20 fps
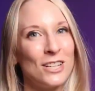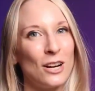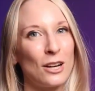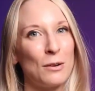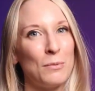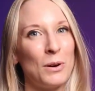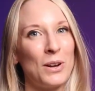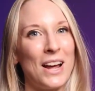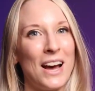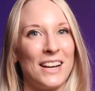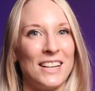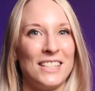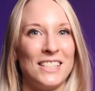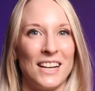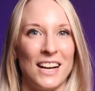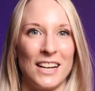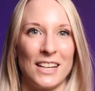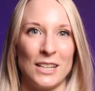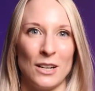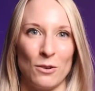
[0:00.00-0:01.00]
talk about how to
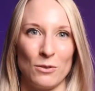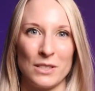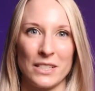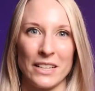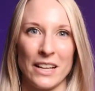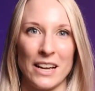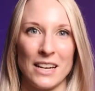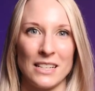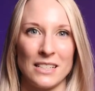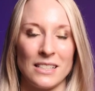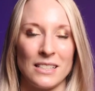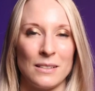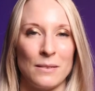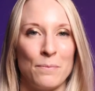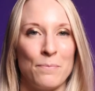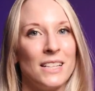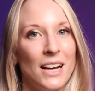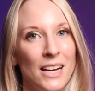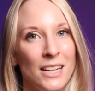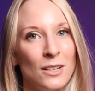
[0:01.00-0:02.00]
diagnose lice.
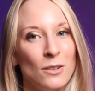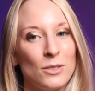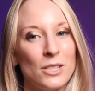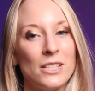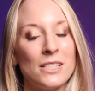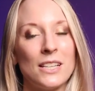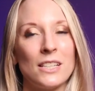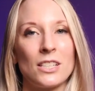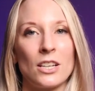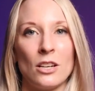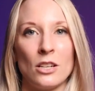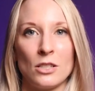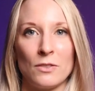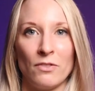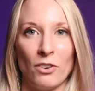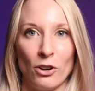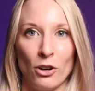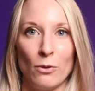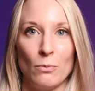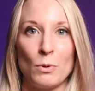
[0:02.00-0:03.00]
Diagnosis is
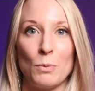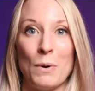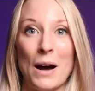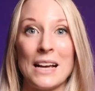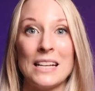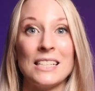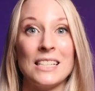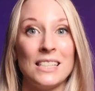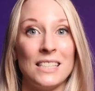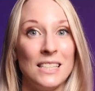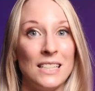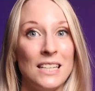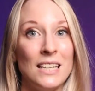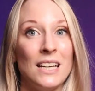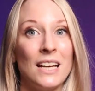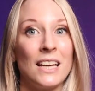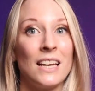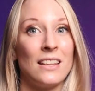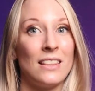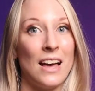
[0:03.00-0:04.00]
confirmed by
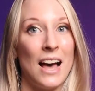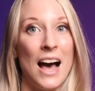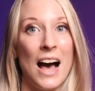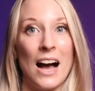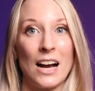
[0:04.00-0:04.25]
seeing the